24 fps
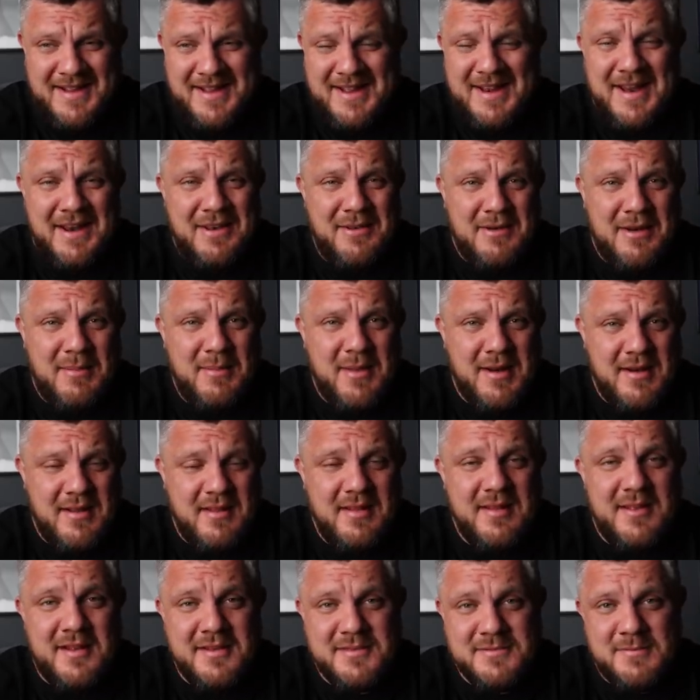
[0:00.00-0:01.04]
in under a
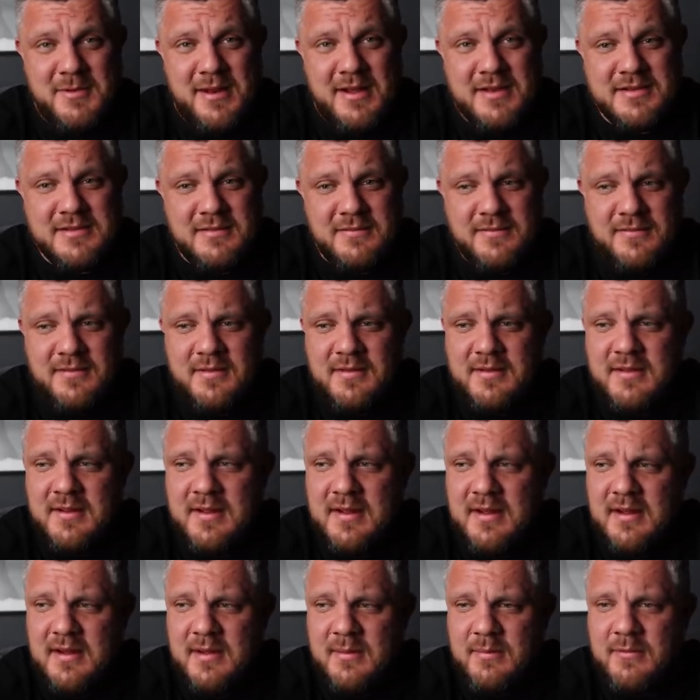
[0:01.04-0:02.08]
minute. That's massive.
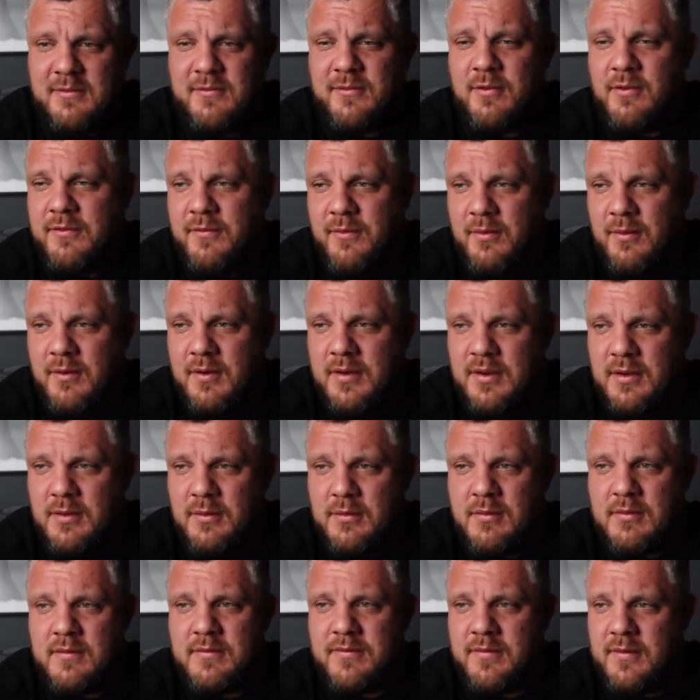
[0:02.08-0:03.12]
440
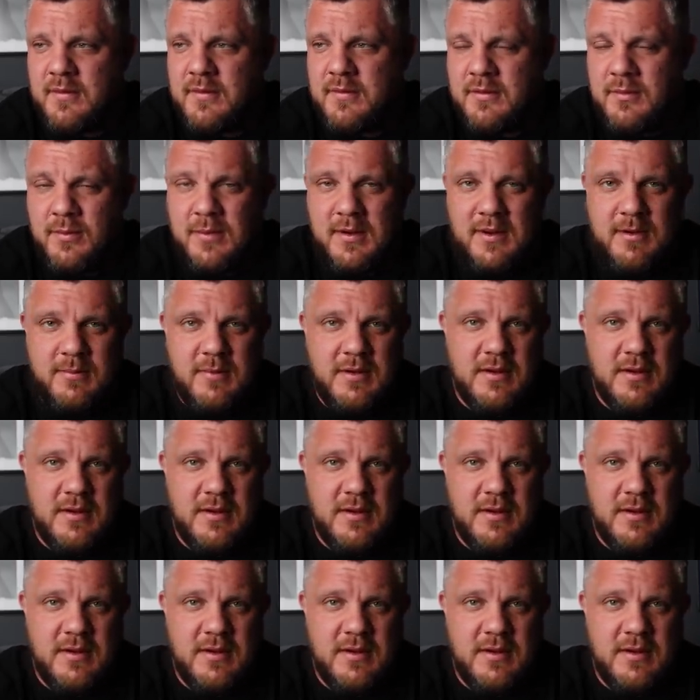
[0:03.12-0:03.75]
yoke for 20